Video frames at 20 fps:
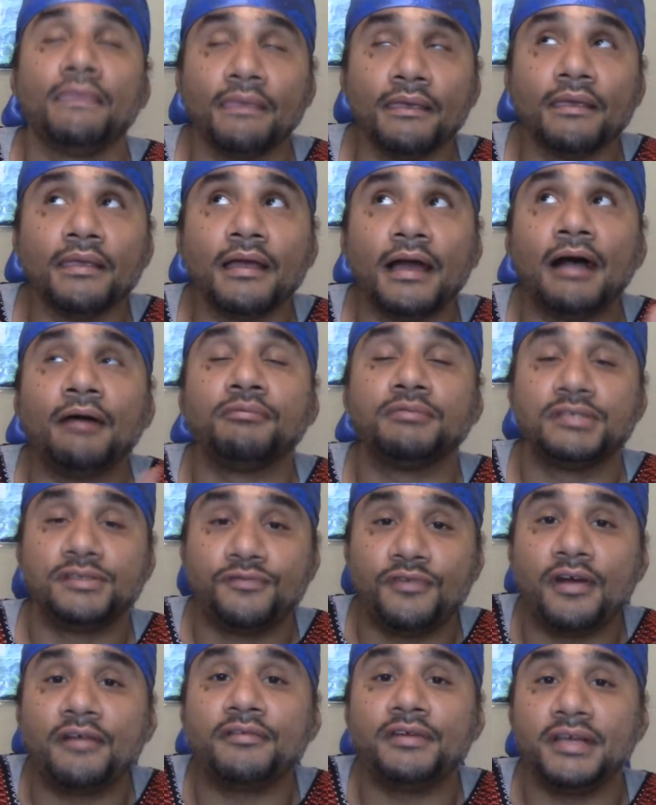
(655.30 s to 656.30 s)
I was
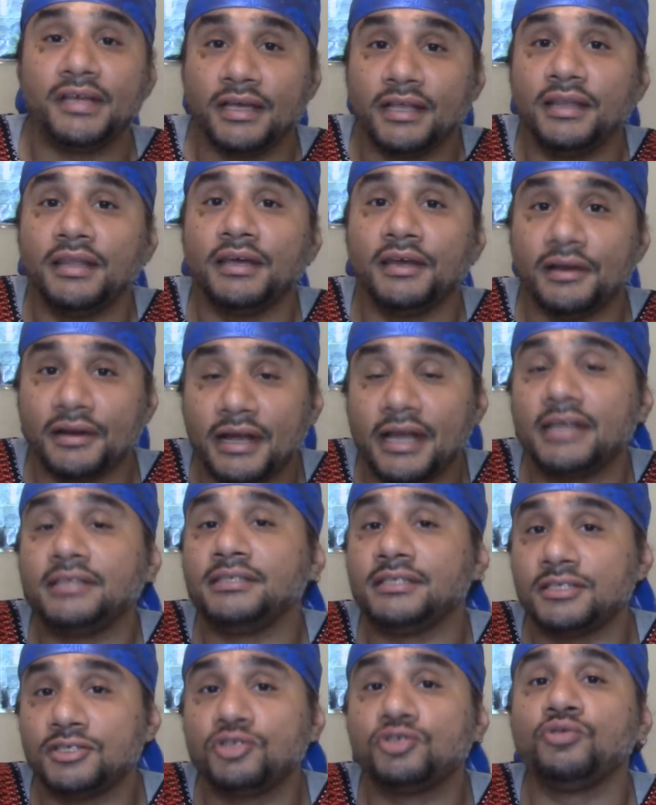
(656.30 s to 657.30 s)
very clear
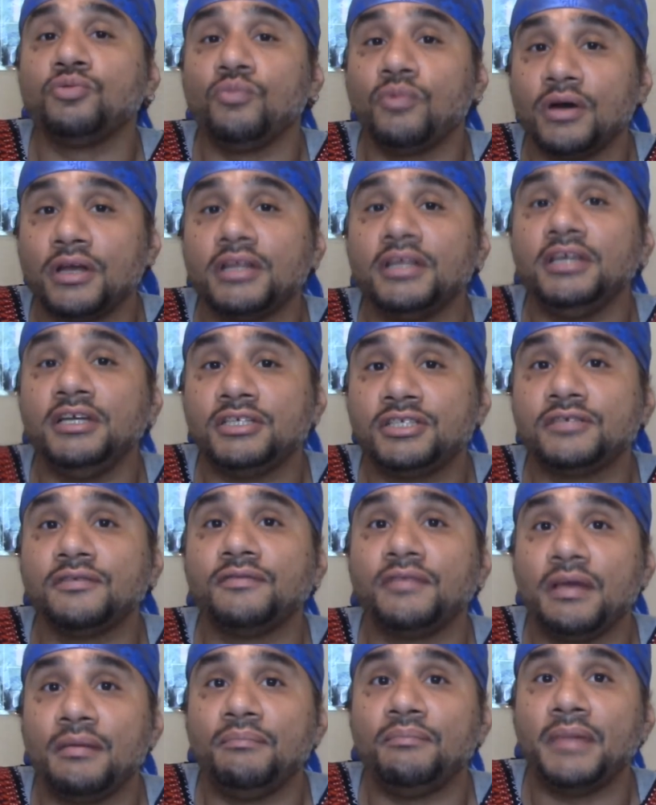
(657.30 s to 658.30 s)
as to what each of
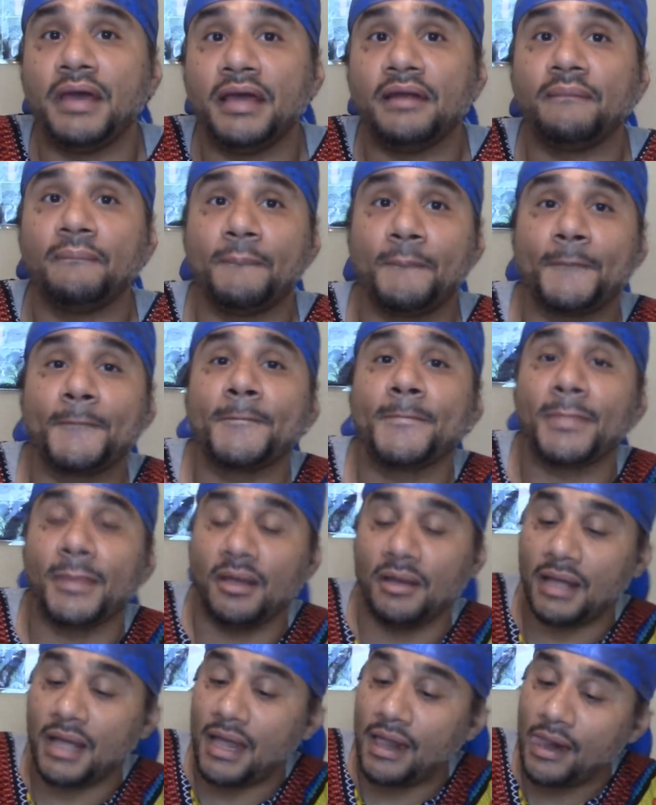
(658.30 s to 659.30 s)
them meant.
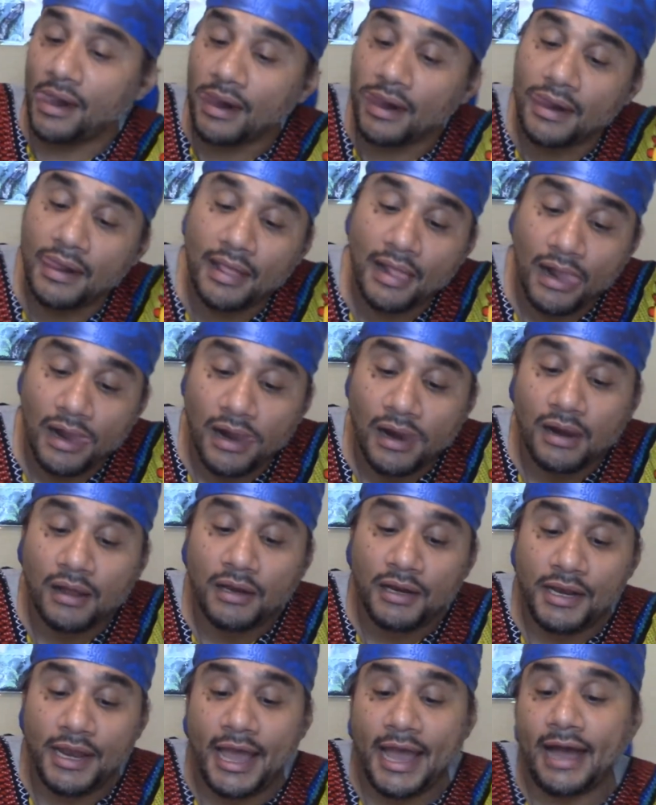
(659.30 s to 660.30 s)
Okay?
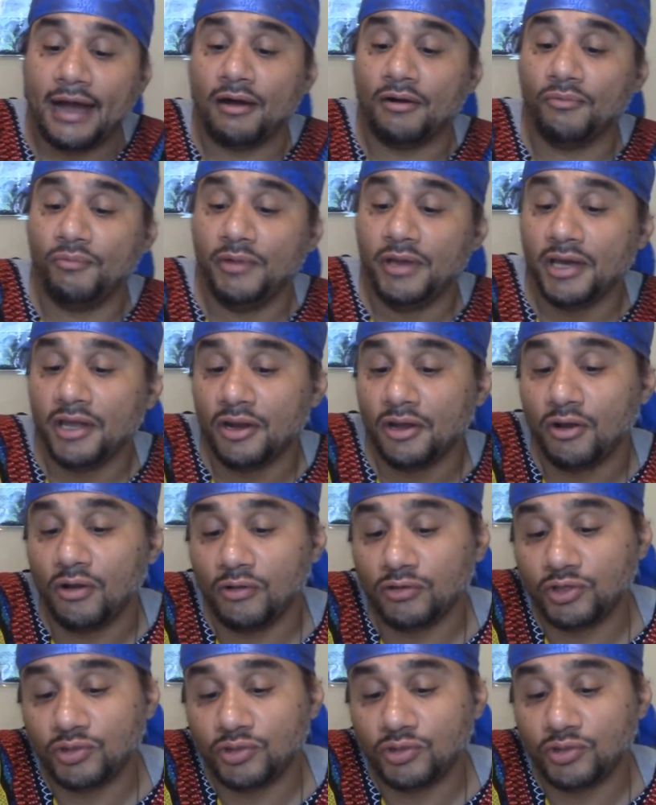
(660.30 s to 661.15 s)
Now, we're going to go to